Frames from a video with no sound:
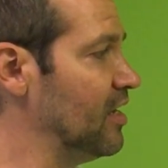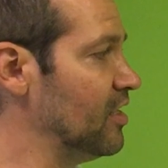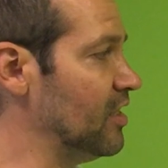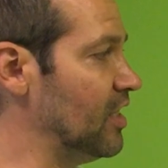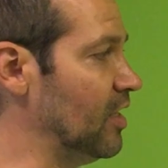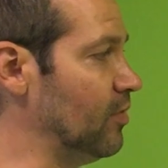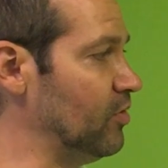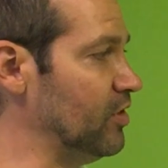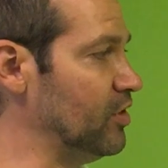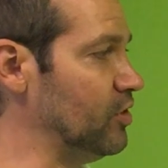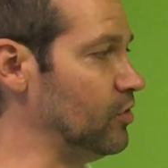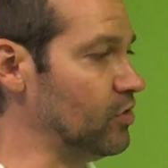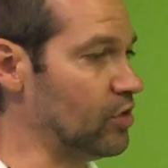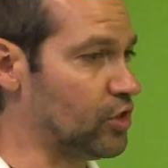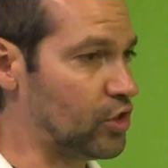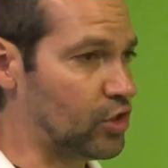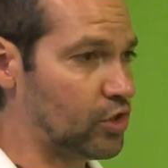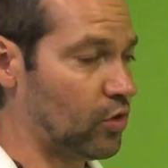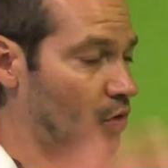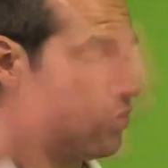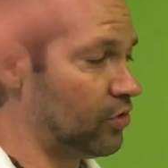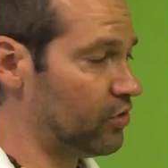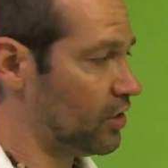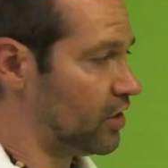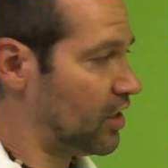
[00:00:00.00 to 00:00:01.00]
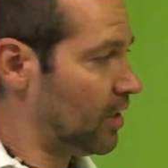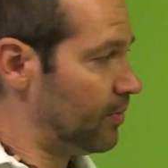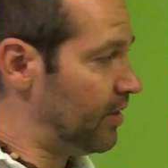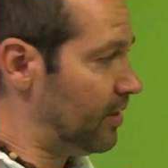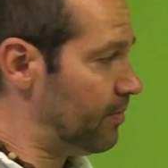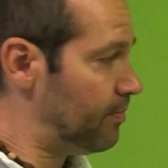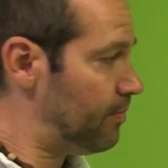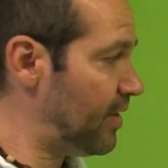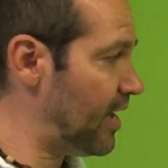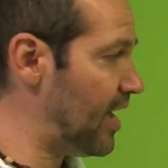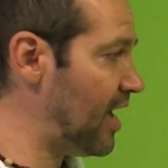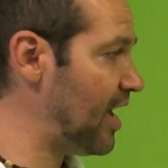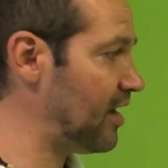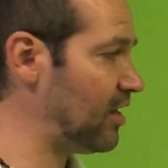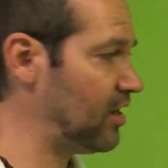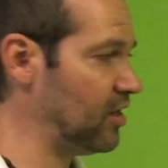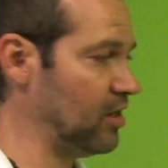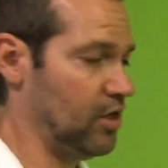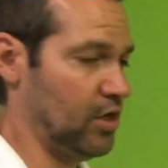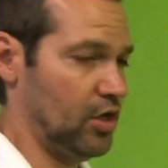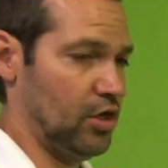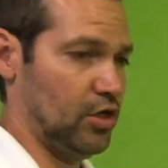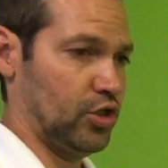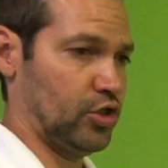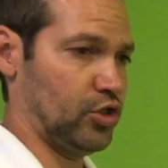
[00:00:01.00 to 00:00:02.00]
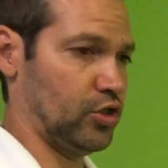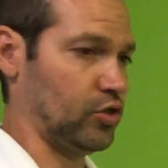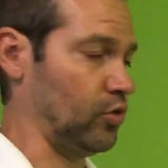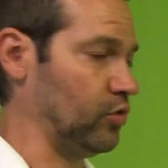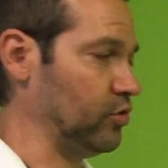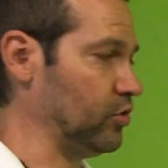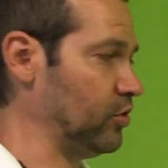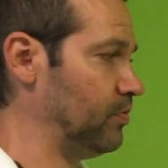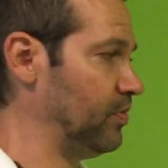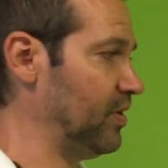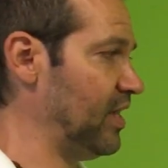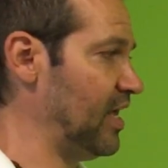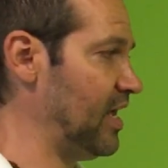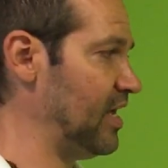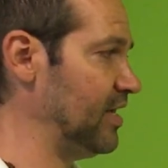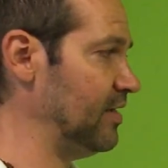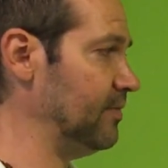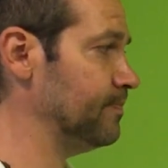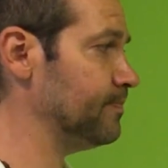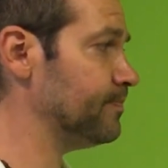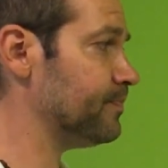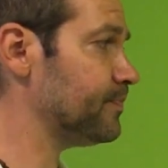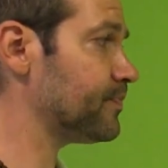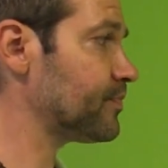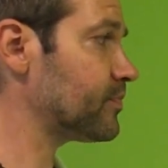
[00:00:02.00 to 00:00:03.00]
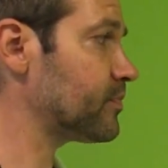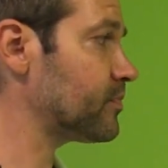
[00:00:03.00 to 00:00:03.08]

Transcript: then we do the shoulder coming back, shoulder blade